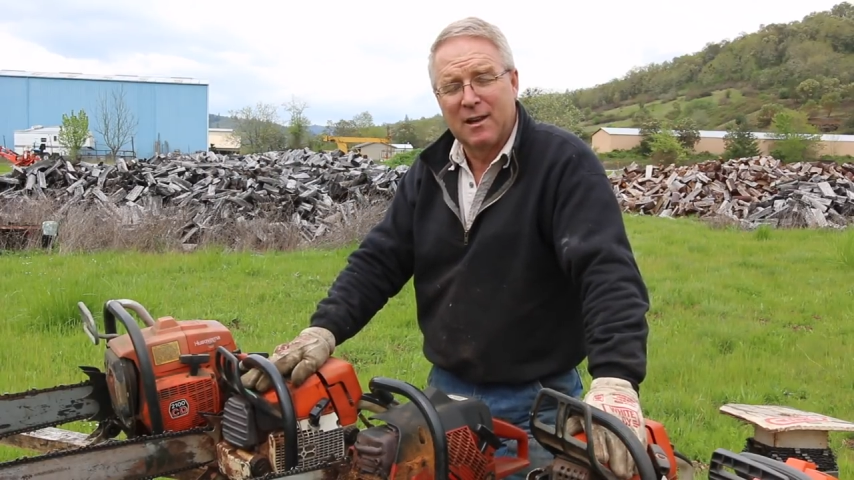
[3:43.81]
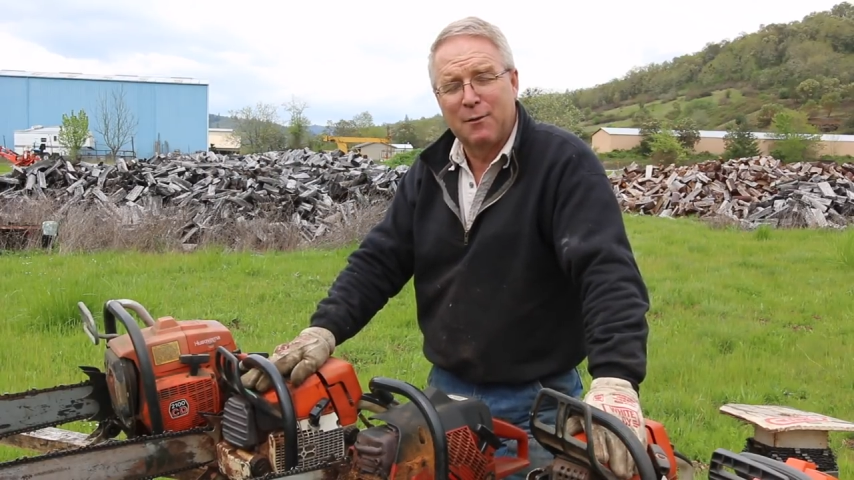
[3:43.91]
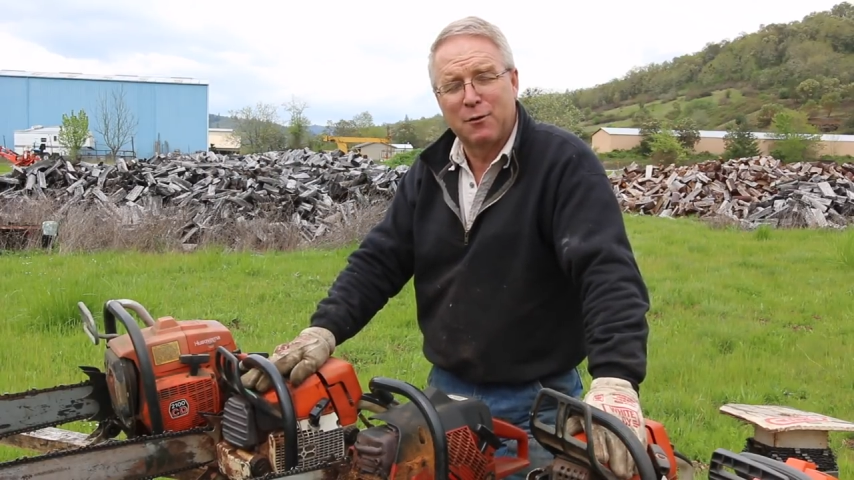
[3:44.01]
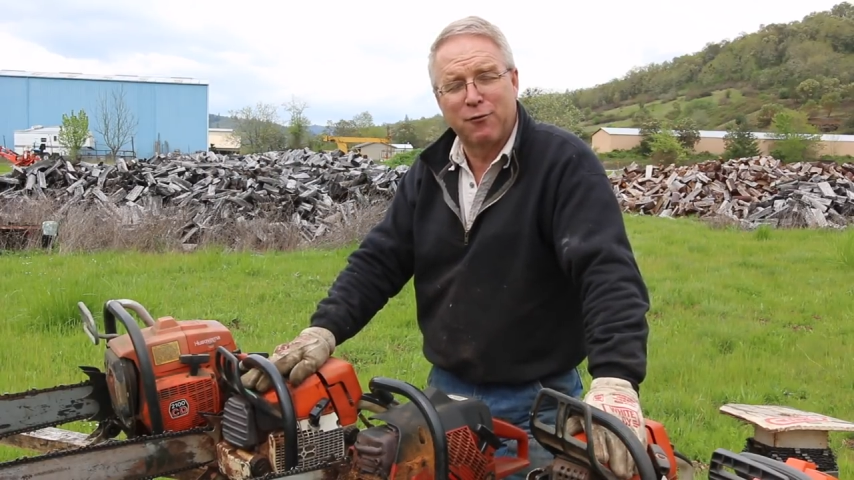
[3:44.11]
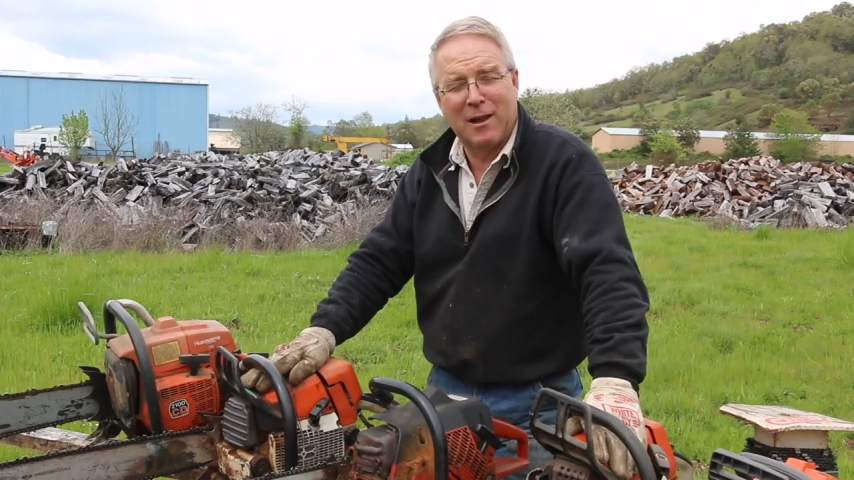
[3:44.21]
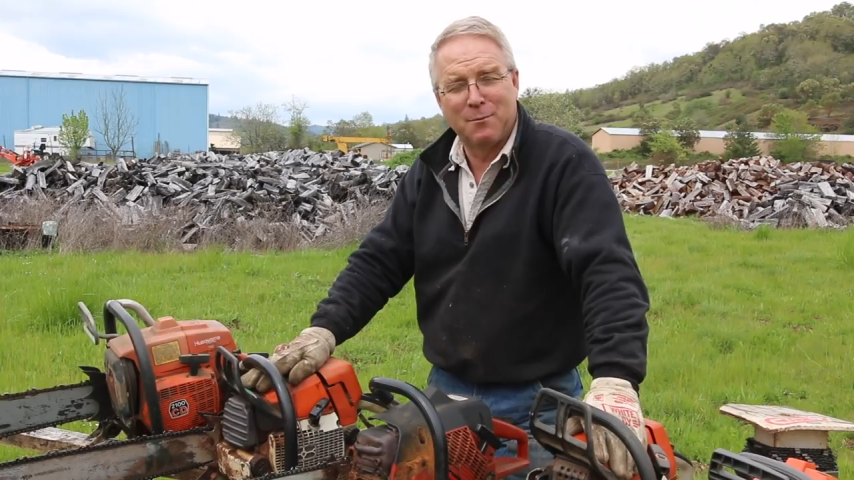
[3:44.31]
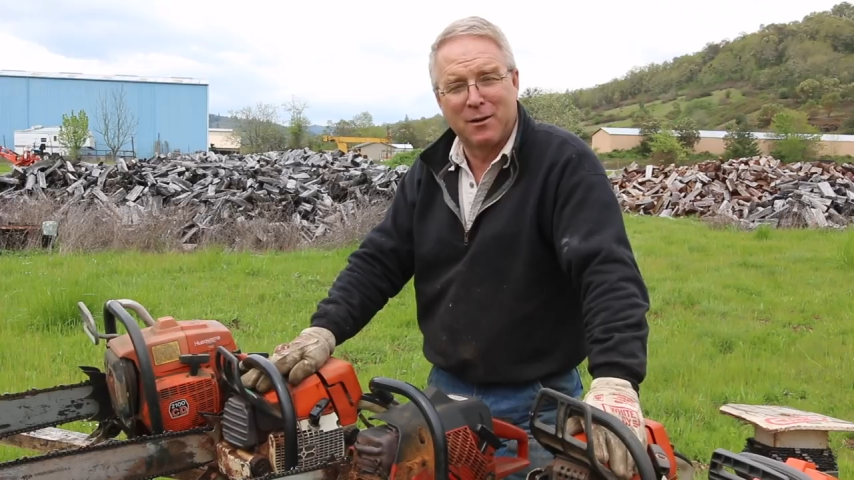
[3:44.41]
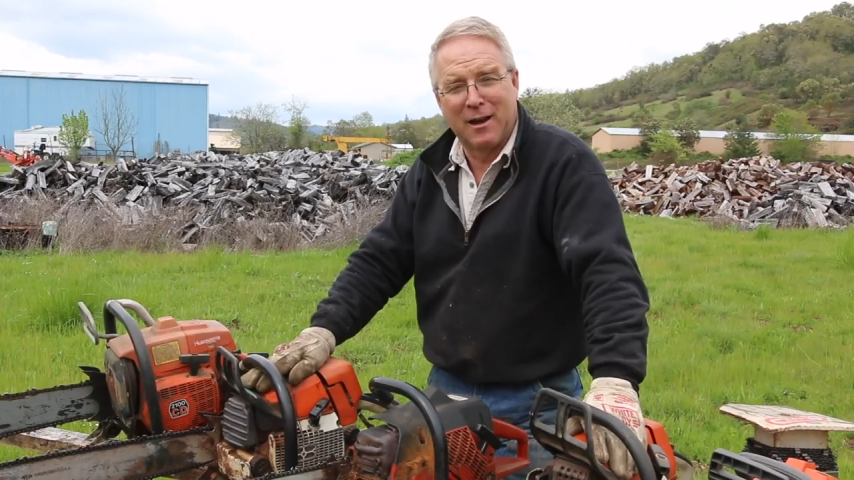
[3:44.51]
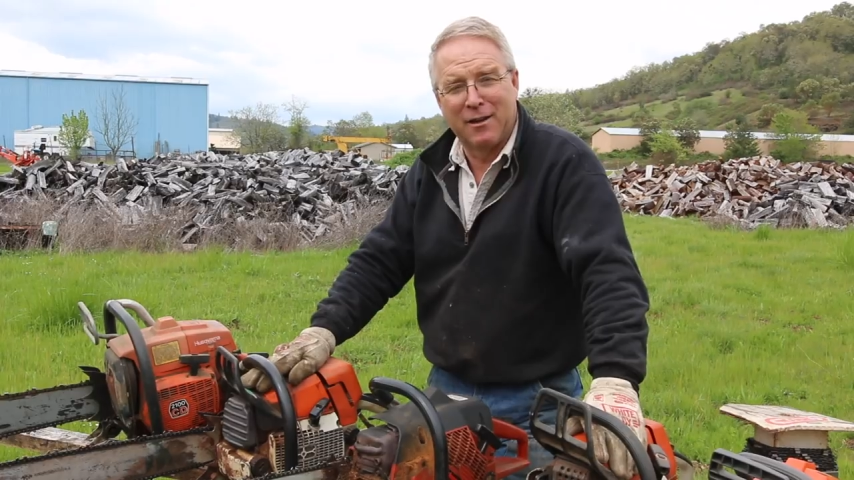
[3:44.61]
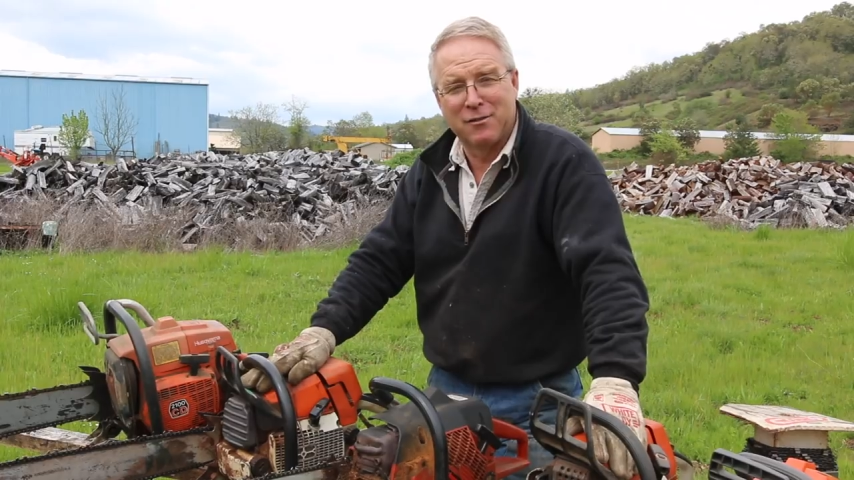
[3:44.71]
He was
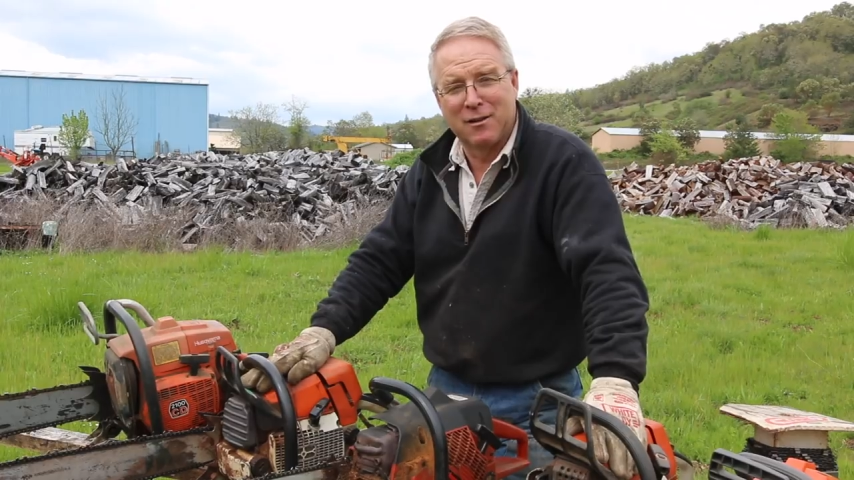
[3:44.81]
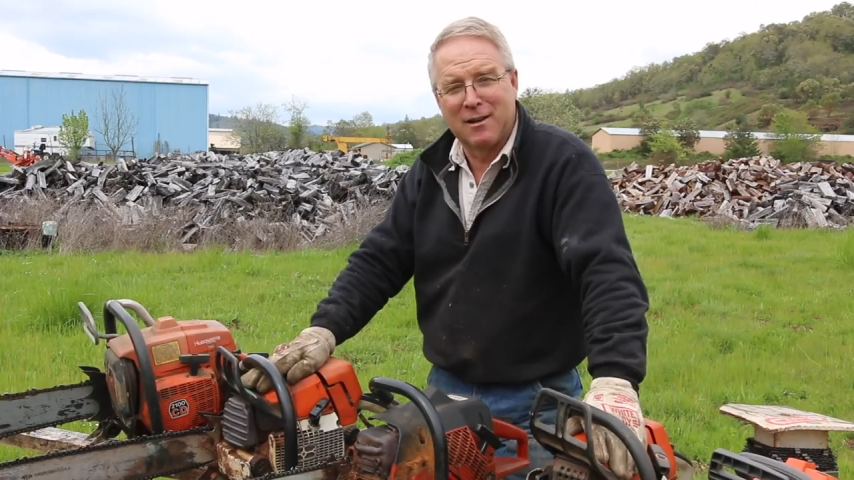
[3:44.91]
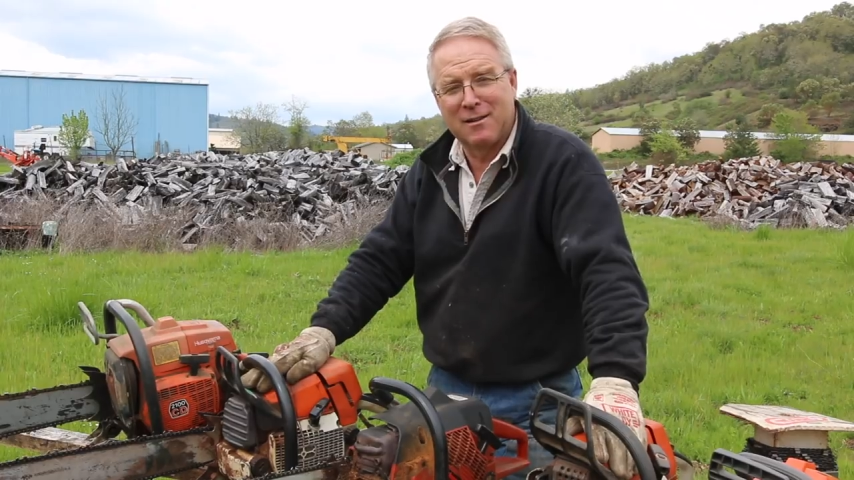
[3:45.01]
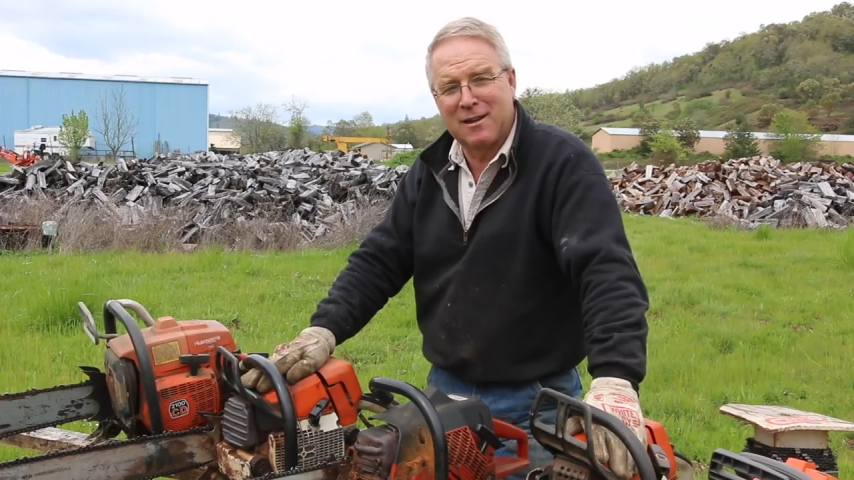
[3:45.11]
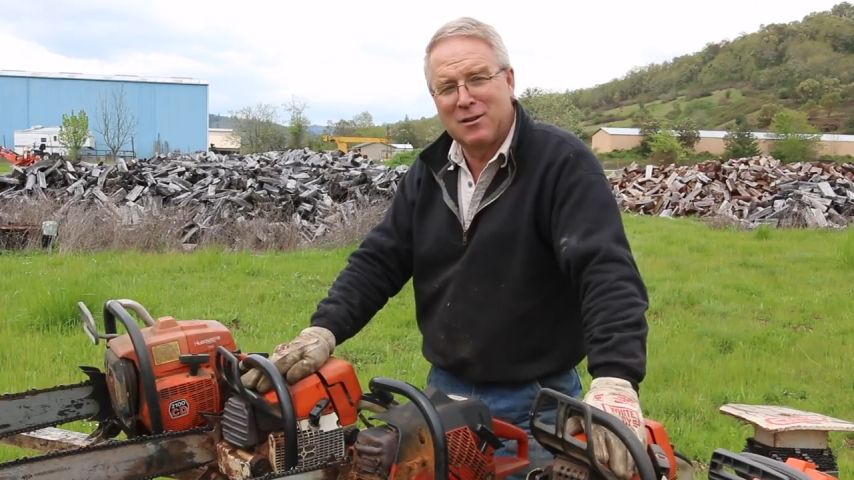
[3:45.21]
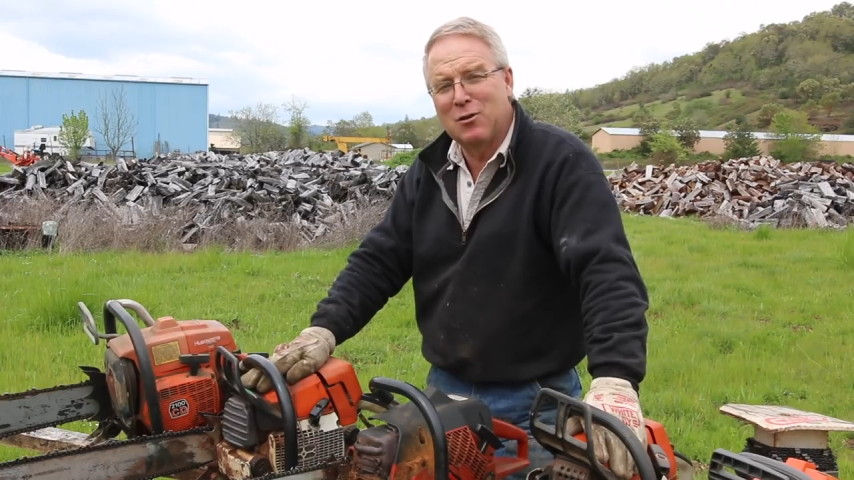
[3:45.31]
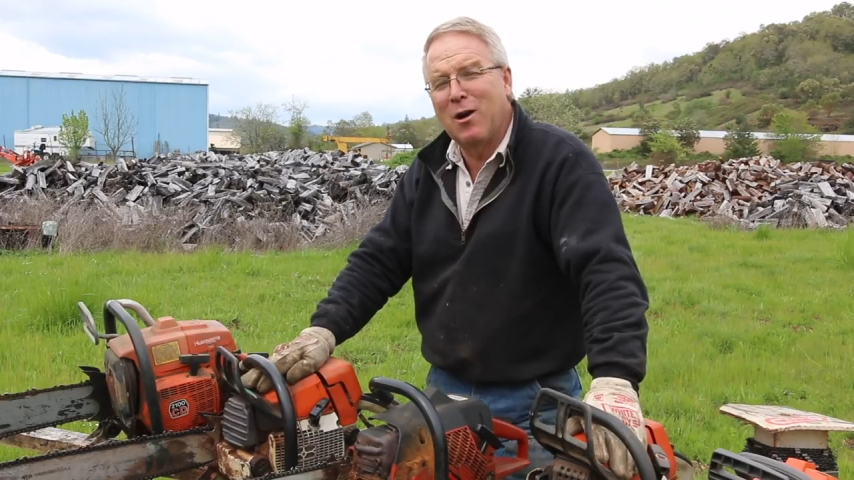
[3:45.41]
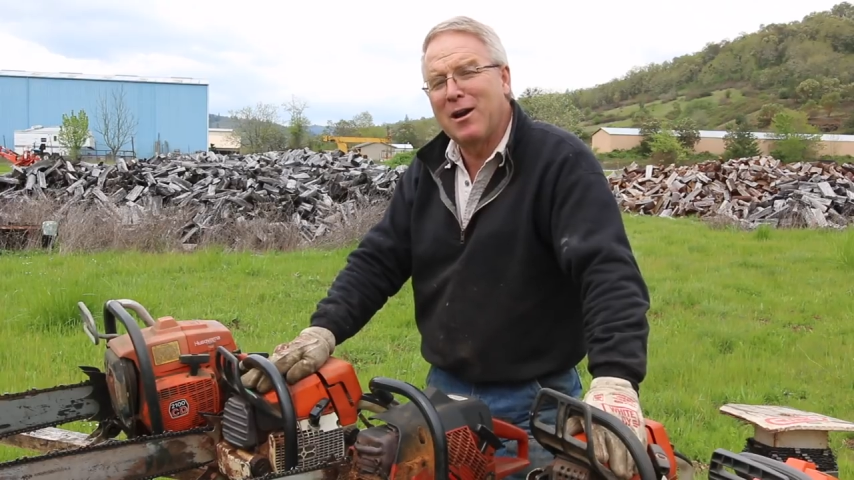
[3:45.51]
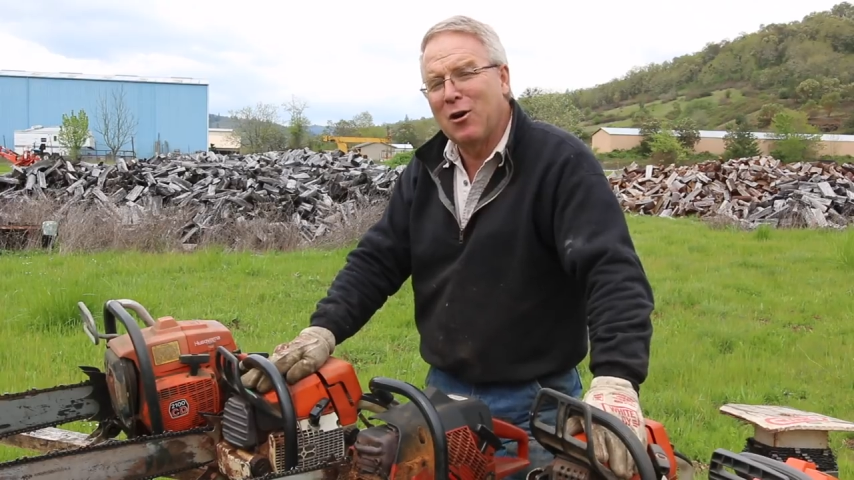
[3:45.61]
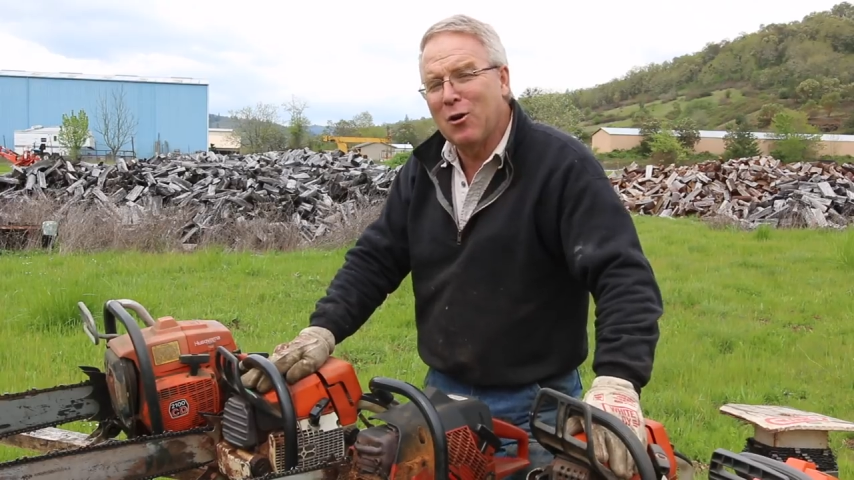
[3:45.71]
flabbergasted. He said, you know,
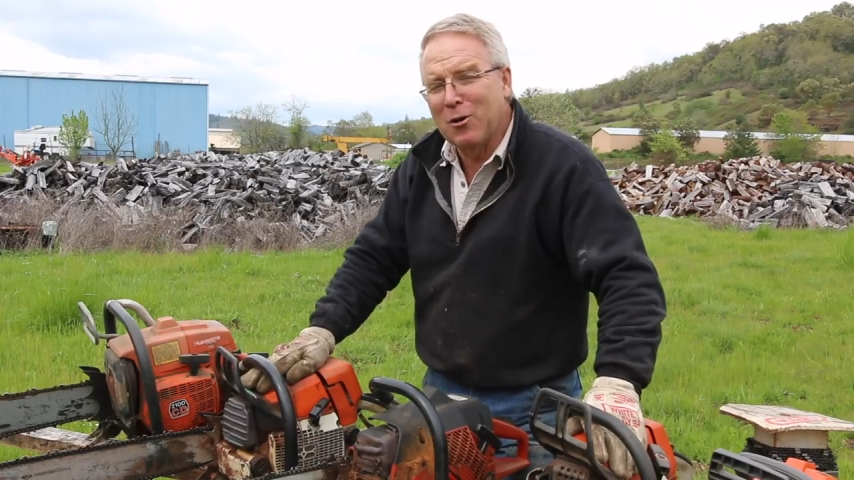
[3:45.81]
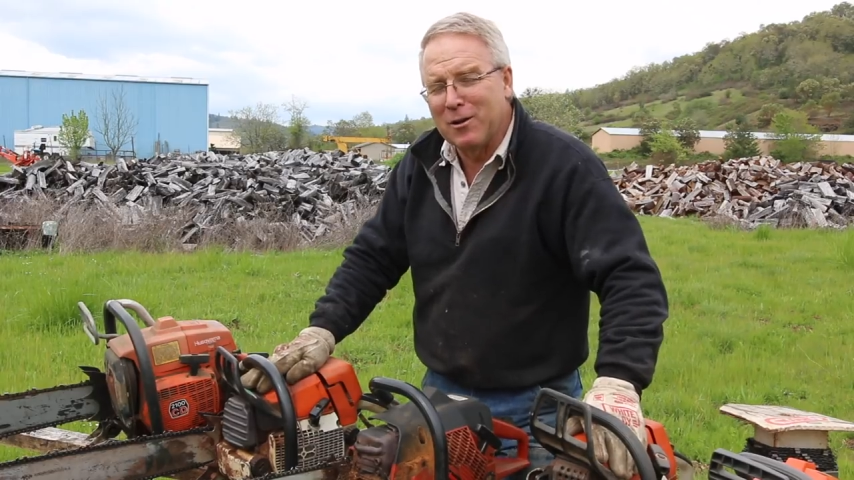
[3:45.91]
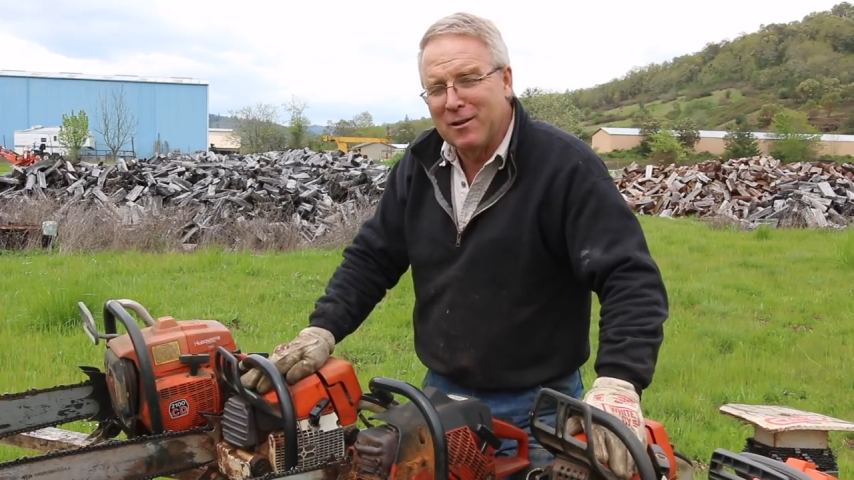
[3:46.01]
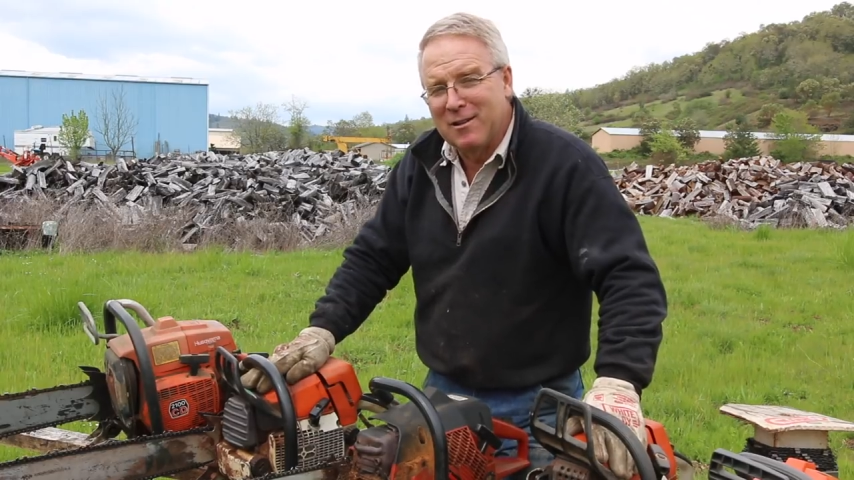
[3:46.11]
I heard